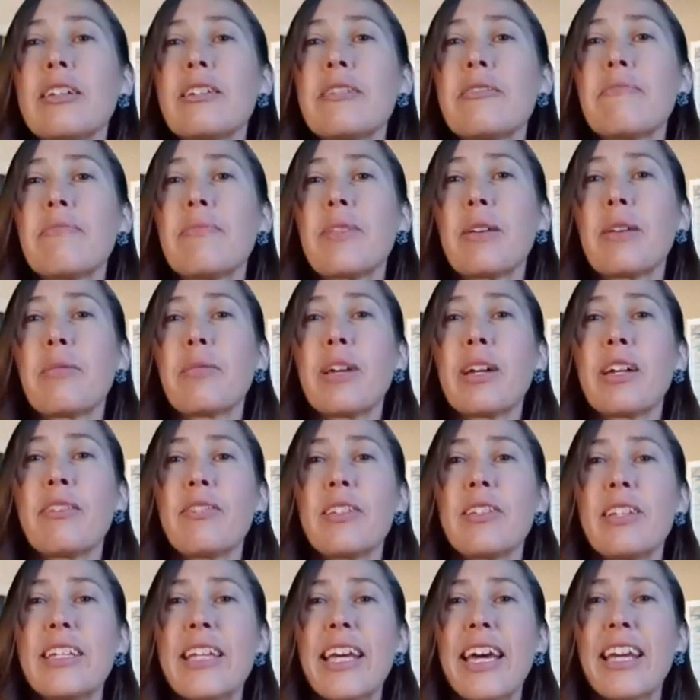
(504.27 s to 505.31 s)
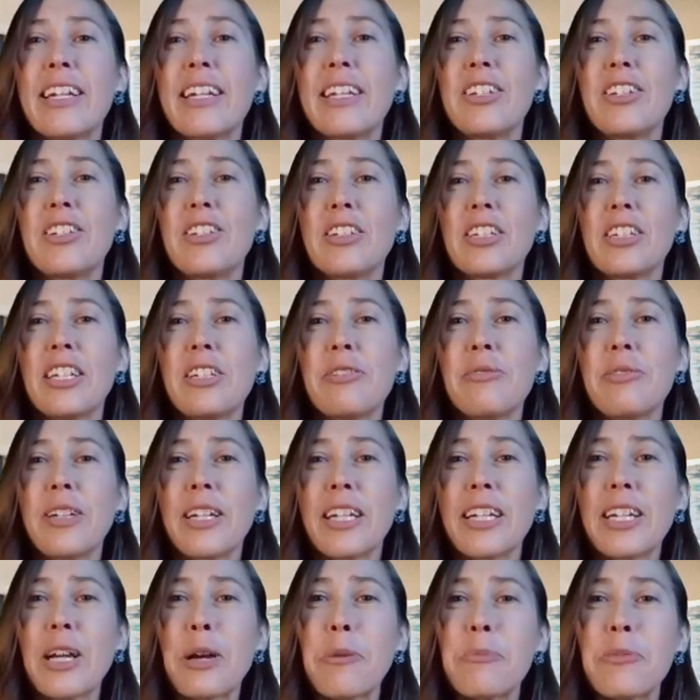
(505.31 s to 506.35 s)
I'm kind of a data junkie when
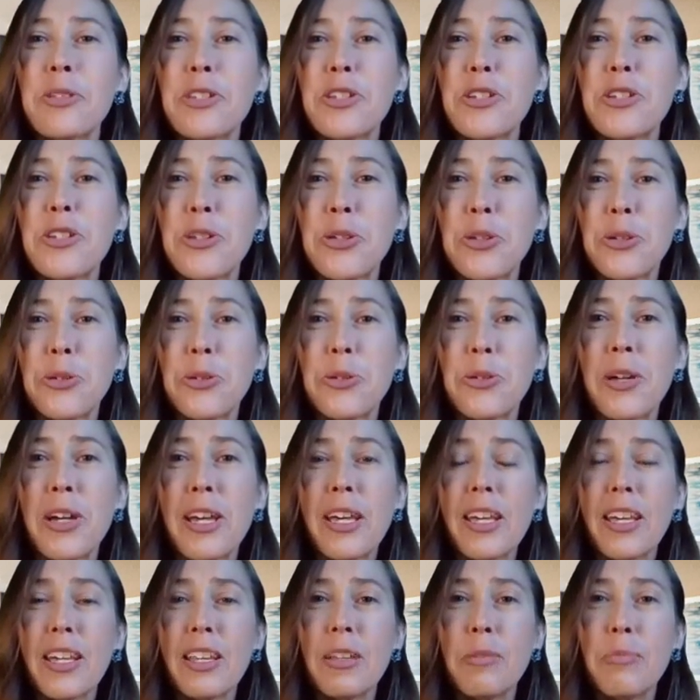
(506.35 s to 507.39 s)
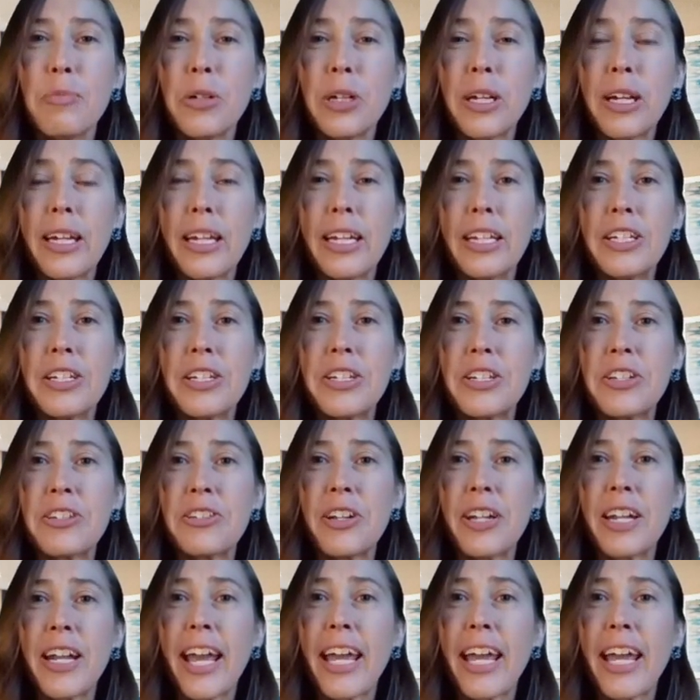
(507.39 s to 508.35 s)
it comes to the book industry.